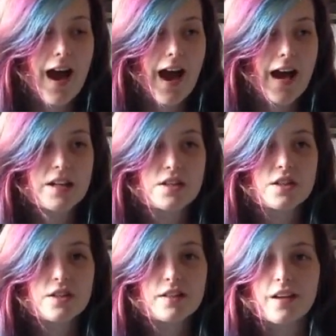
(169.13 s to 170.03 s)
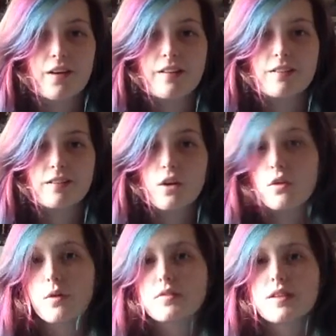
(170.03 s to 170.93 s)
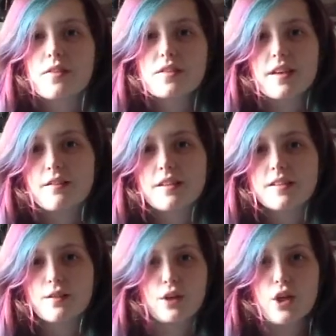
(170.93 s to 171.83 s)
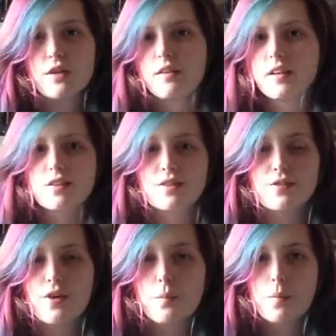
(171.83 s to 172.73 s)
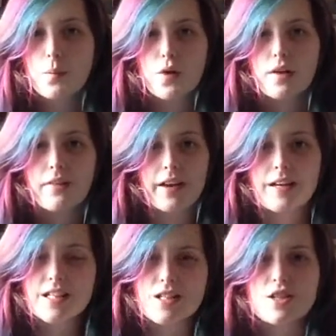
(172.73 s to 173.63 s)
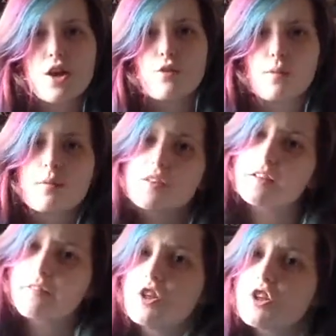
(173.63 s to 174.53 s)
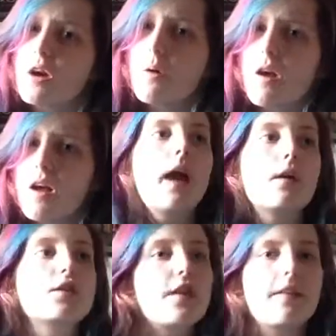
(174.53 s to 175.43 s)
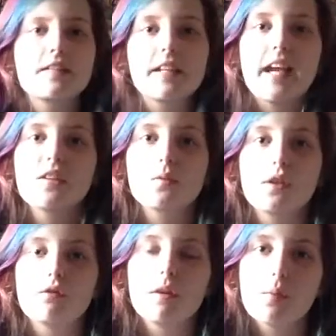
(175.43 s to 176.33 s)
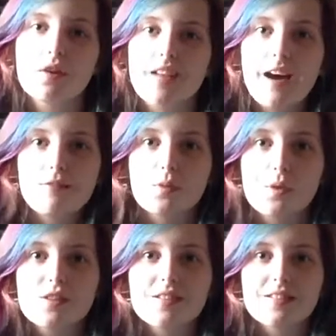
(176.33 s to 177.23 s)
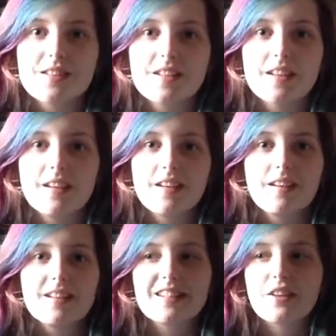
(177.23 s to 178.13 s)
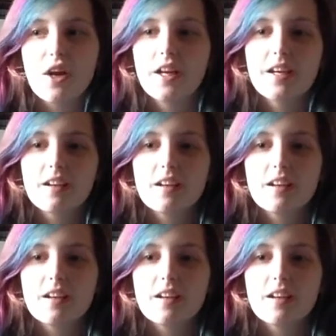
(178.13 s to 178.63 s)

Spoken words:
And, you know, although I've seen the series, I've learned things from the book that I didn't know from the TV show. I always find that's the case when you read books afterwards. It's great.